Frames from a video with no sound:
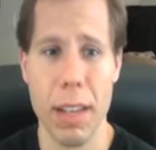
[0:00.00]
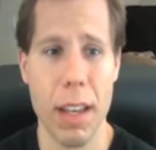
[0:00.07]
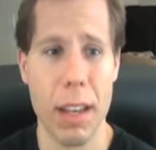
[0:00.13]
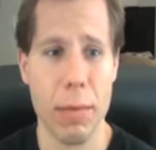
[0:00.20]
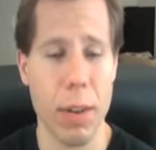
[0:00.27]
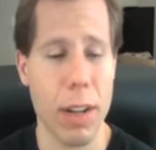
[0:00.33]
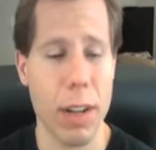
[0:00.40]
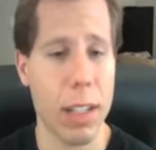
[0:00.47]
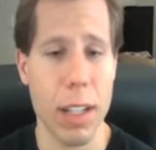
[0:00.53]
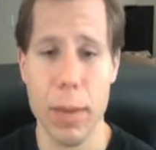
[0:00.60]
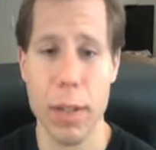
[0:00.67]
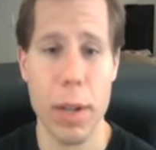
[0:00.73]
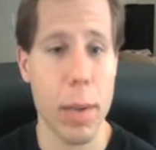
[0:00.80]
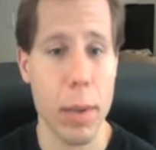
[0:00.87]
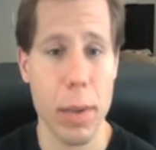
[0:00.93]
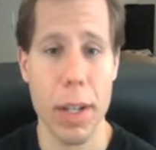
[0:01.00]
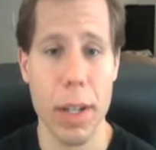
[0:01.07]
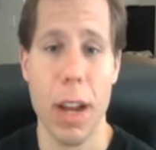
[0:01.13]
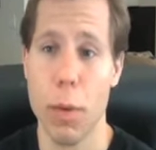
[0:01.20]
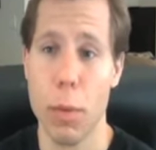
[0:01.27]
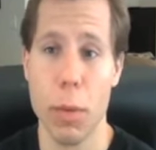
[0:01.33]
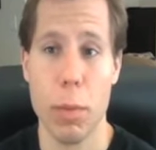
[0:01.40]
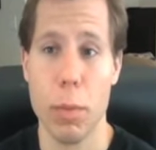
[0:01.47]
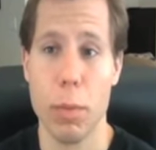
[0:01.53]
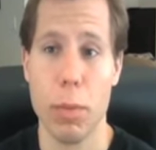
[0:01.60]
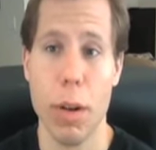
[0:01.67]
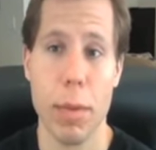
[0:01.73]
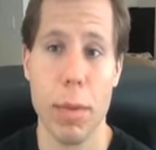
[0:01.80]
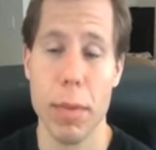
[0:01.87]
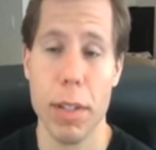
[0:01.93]
running WWE, I would
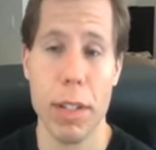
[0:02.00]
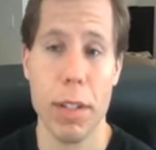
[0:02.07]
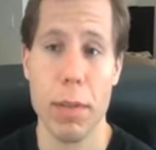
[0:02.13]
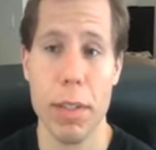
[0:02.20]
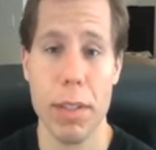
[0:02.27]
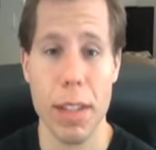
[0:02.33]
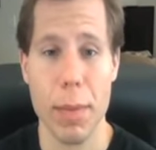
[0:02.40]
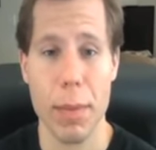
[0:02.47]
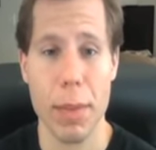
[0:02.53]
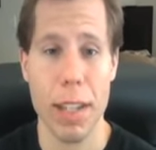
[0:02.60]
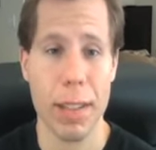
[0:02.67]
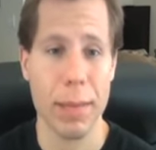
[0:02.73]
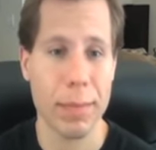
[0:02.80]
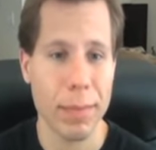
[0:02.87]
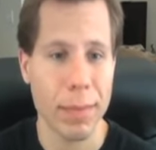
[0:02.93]
probably do the same thing.